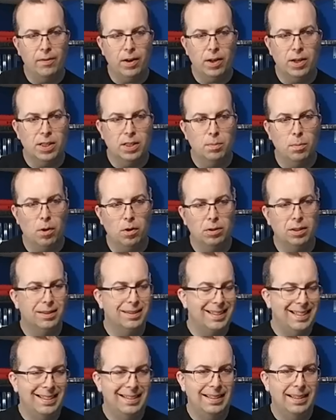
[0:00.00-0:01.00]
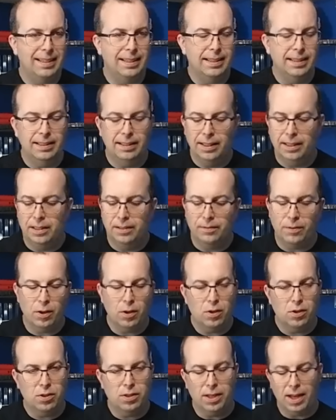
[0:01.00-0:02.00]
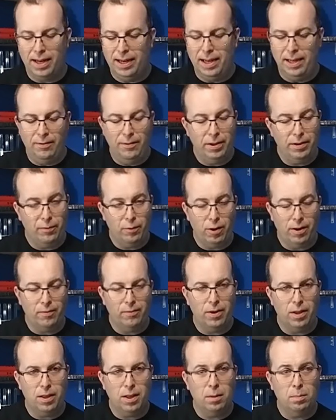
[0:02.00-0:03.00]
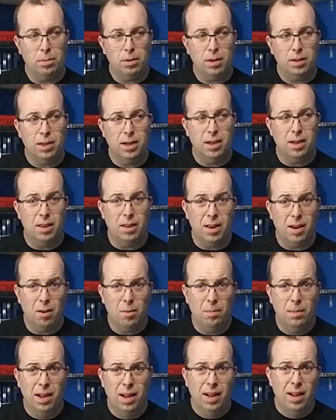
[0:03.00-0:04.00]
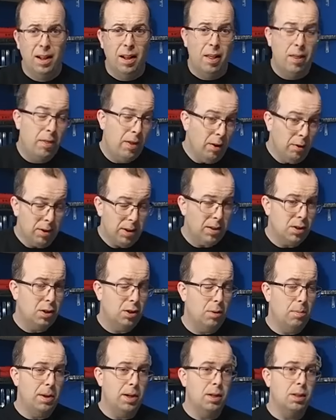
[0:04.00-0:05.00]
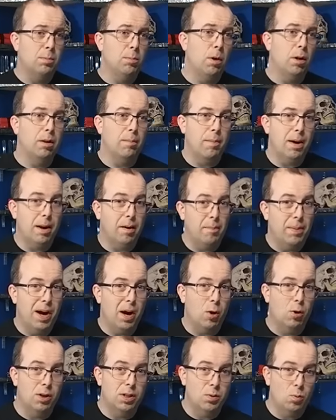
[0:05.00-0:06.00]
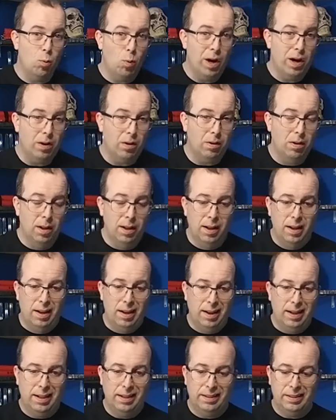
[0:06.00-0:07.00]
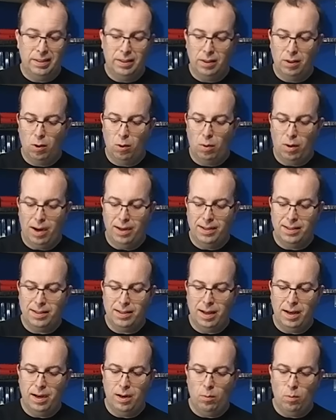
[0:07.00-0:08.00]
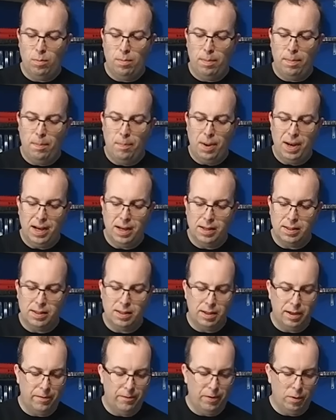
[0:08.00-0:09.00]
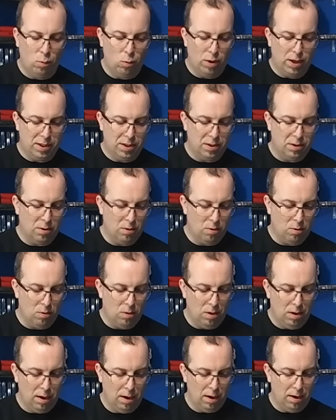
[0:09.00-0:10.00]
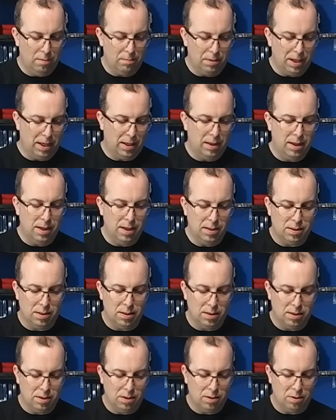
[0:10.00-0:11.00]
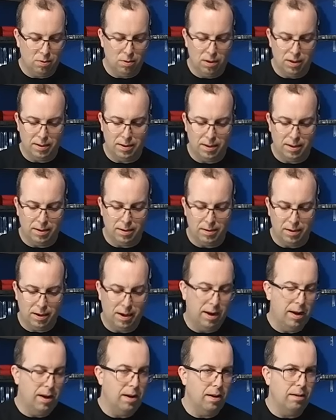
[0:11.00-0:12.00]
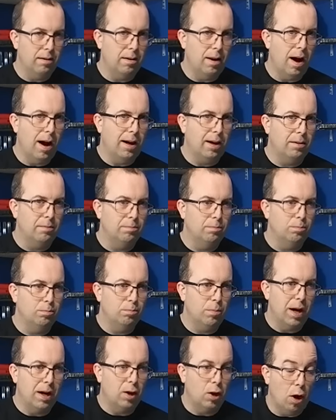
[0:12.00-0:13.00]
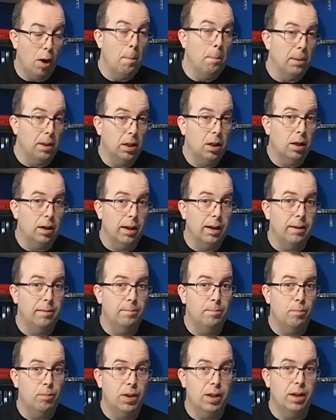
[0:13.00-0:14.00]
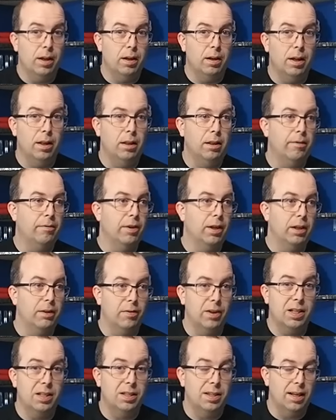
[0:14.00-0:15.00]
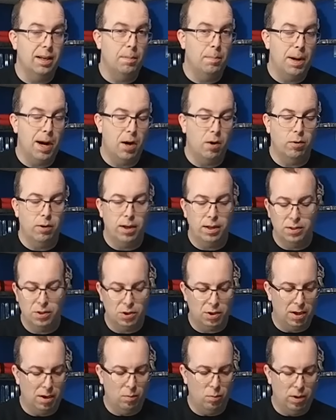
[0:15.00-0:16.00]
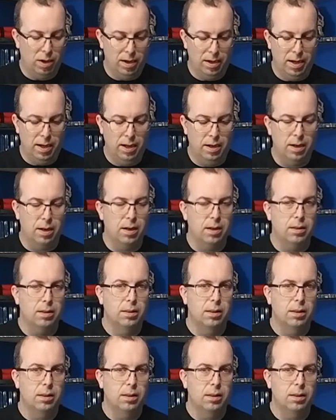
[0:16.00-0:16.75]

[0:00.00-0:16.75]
very small DC to DC converters, and even if you have nothing plugged into them, they're consuming a small amount of power as well. And so I decided it would be best if it were external um, like this so that, uh, again, I, I could unplug it uh, in the event of an extended power outage and I wouldn't need... Uh...